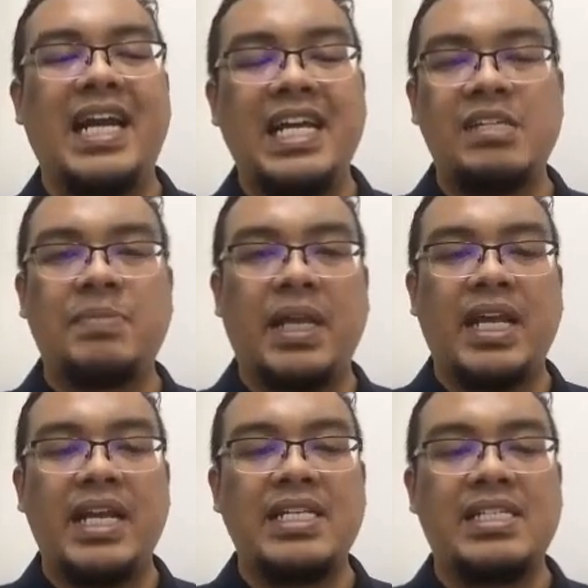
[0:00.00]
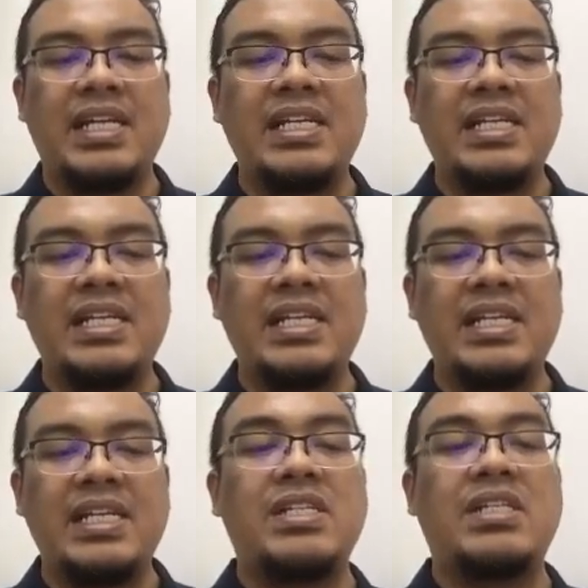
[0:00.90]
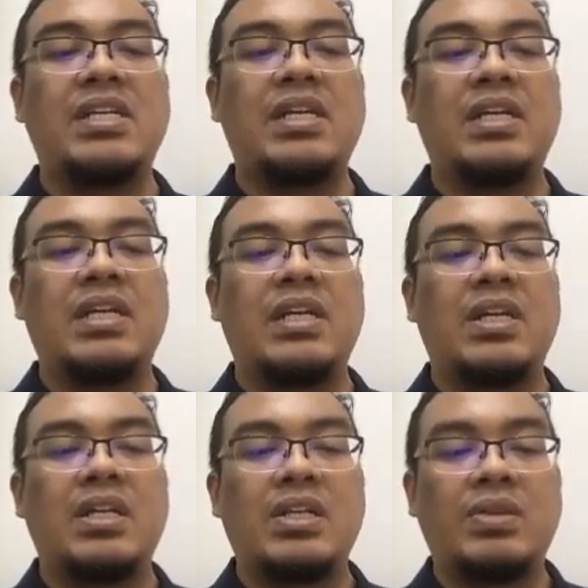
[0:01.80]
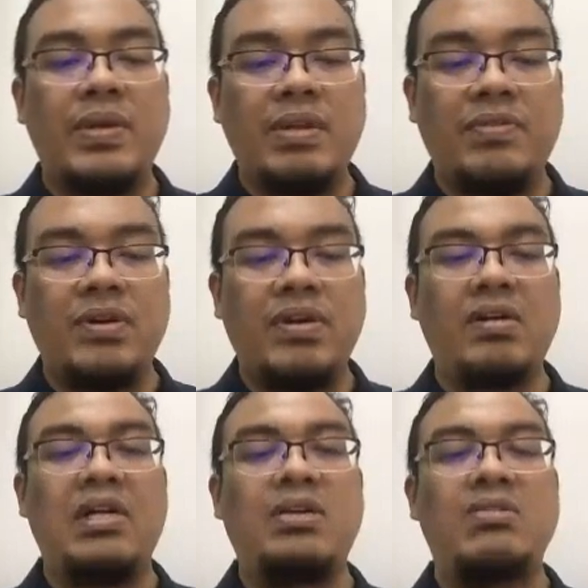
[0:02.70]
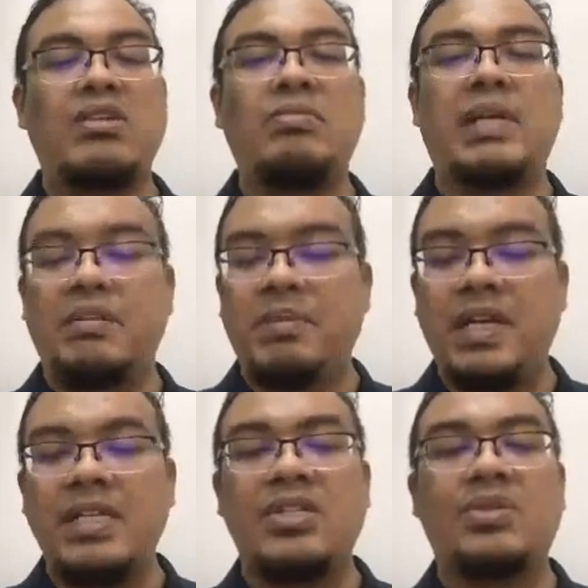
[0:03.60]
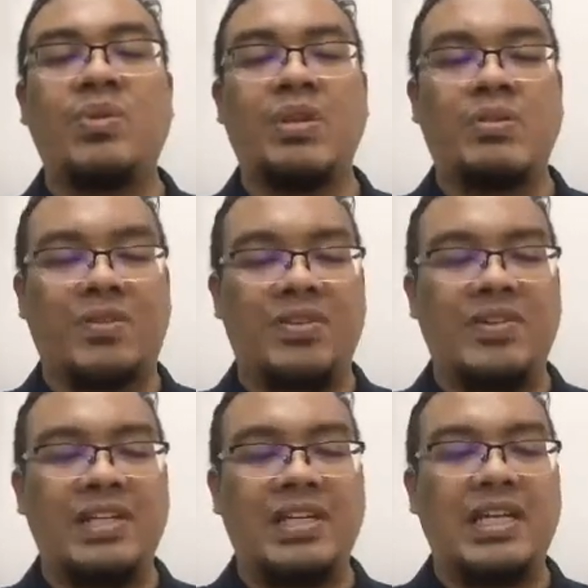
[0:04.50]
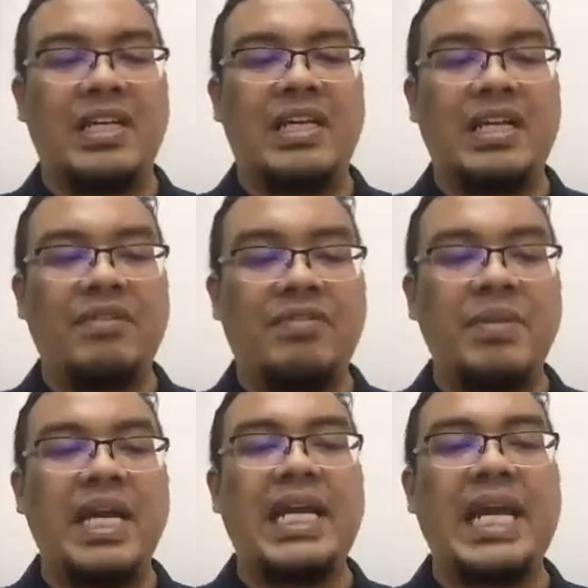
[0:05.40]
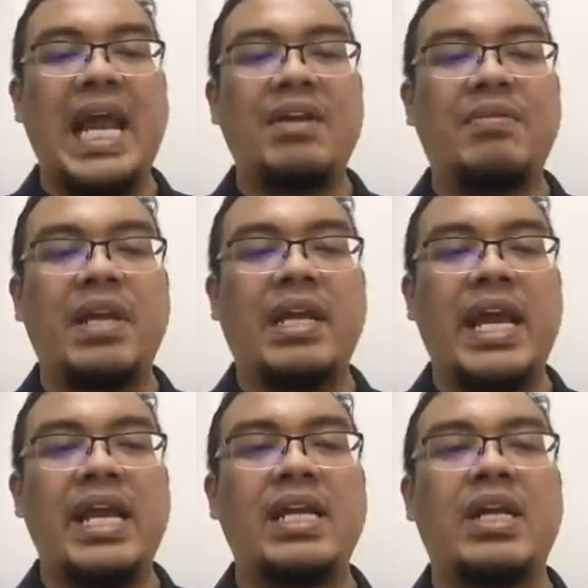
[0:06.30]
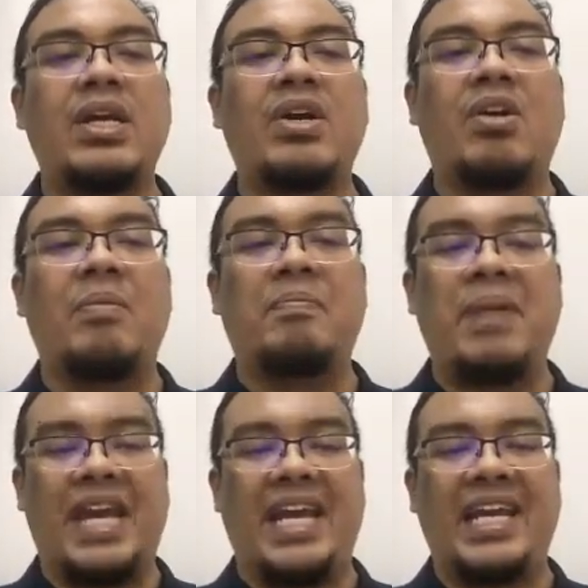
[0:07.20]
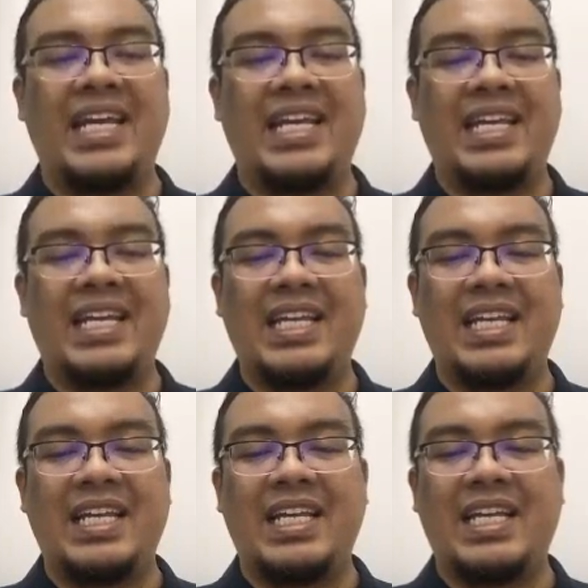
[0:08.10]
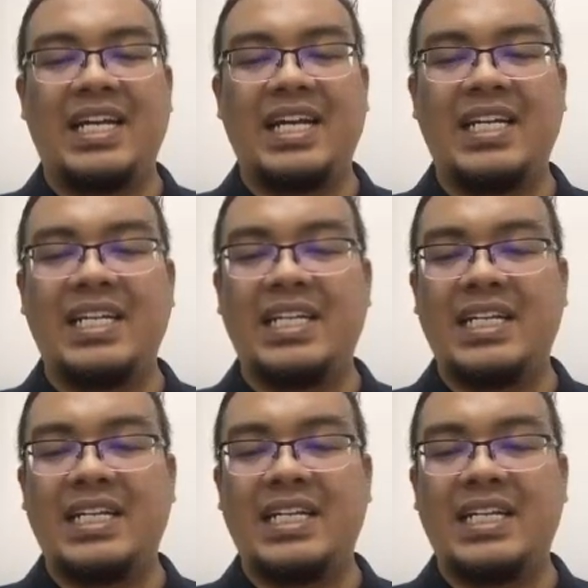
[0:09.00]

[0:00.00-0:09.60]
Right? In this particular instance, the difference is 24. The lowest common multiple is 24. Then from here, then we can compare. Right?